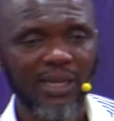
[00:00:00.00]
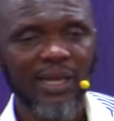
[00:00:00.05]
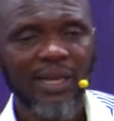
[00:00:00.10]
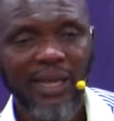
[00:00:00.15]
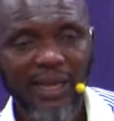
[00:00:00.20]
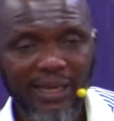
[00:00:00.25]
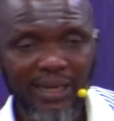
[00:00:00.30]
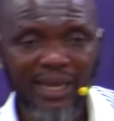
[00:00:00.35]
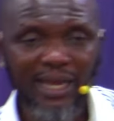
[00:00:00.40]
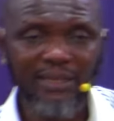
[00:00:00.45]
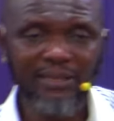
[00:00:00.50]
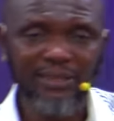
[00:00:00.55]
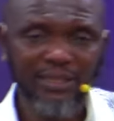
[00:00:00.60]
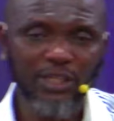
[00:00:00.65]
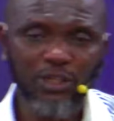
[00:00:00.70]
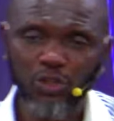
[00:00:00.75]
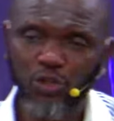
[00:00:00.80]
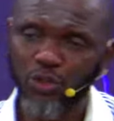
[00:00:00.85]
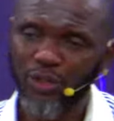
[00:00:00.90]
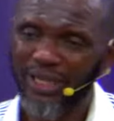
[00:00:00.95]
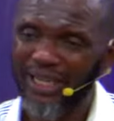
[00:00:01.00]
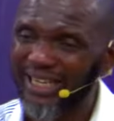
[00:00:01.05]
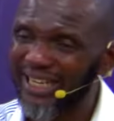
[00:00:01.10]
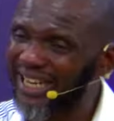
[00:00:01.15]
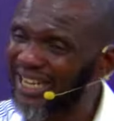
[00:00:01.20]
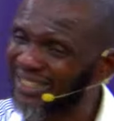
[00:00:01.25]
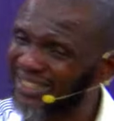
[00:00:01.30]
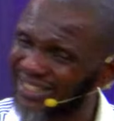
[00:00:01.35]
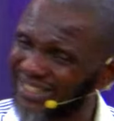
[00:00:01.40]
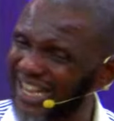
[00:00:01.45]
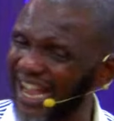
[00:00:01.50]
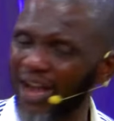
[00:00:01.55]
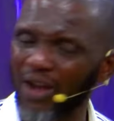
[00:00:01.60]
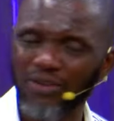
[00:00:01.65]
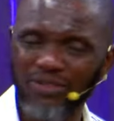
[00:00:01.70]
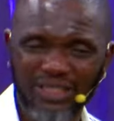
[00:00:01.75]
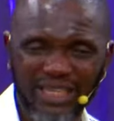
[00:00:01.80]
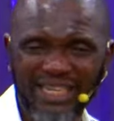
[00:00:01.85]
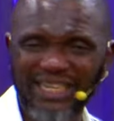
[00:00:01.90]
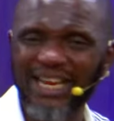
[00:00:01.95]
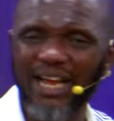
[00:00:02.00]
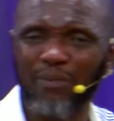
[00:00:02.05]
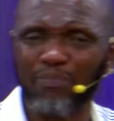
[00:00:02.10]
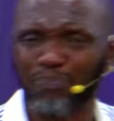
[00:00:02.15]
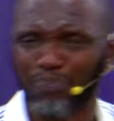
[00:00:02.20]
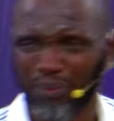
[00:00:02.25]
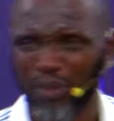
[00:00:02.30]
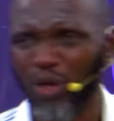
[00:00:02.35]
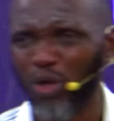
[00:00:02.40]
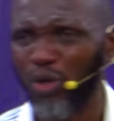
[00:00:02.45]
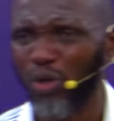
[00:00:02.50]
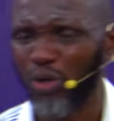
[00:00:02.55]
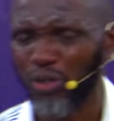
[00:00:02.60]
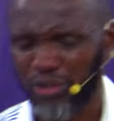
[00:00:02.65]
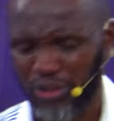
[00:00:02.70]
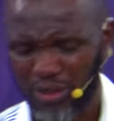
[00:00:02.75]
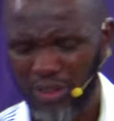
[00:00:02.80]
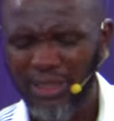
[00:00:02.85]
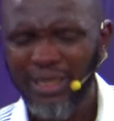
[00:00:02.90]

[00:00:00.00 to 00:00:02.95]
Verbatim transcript: in her tissue, in her cells, in her blood,